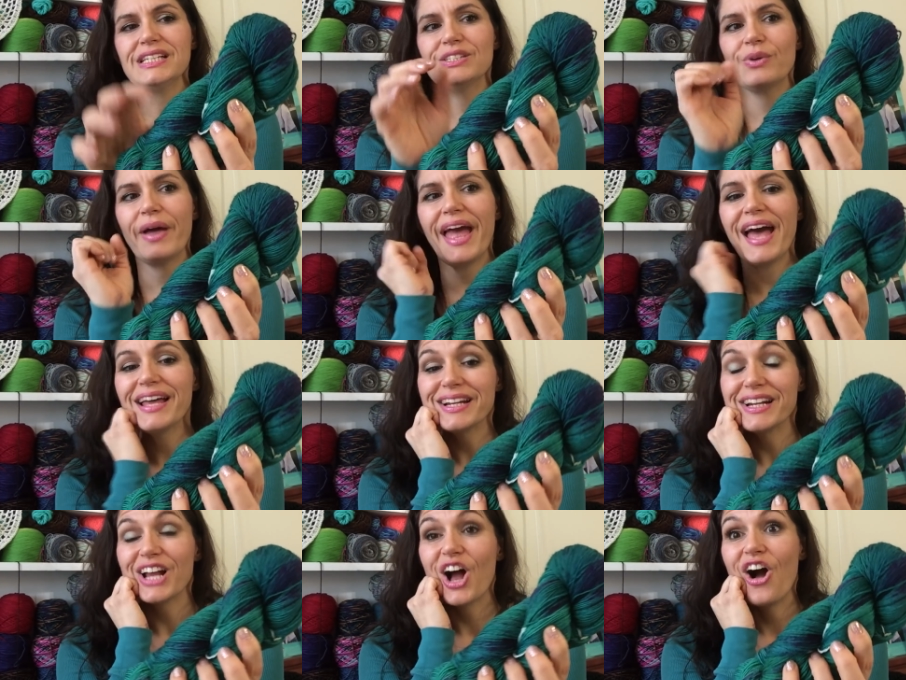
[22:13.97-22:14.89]
So I
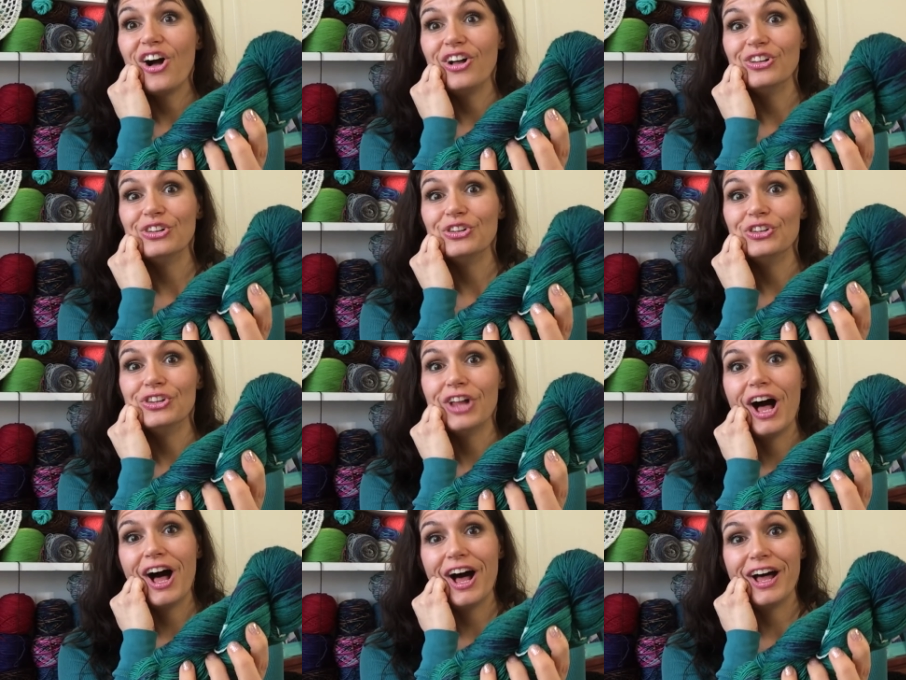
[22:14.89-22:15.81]
added a
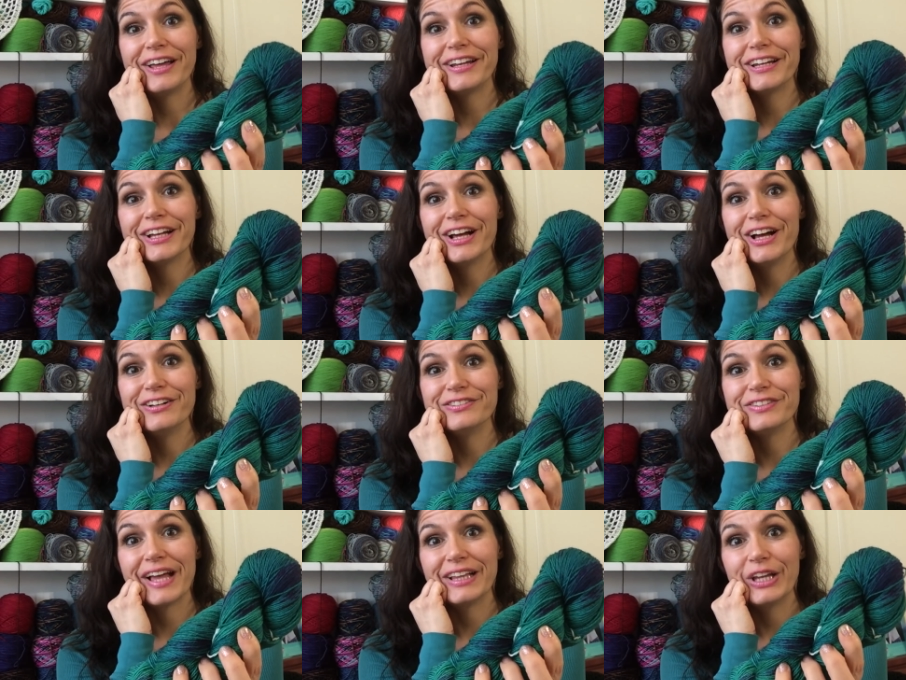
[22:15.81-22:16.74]
lot
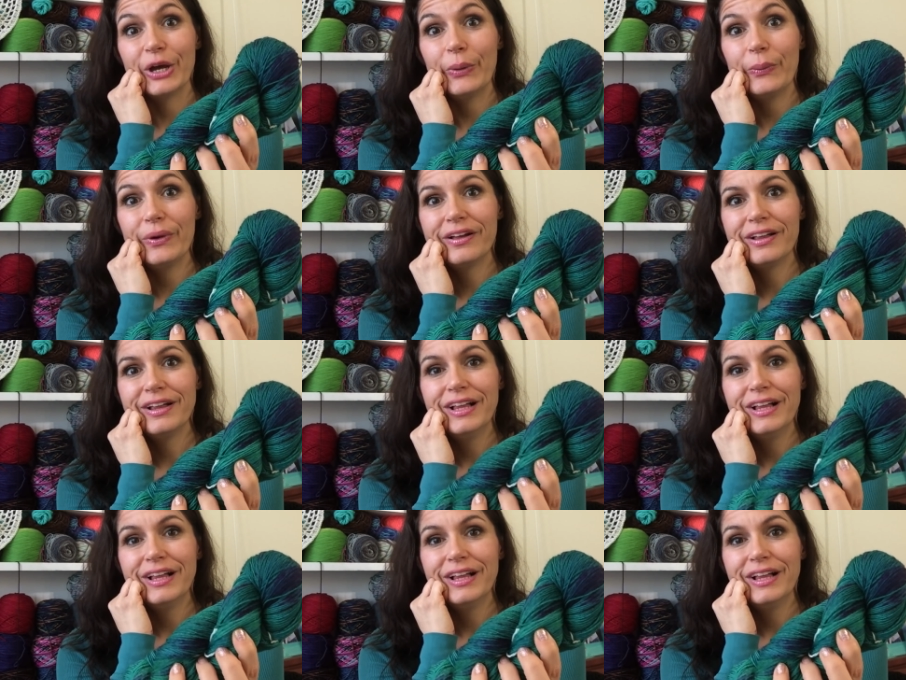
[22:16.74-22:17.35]
of yellow,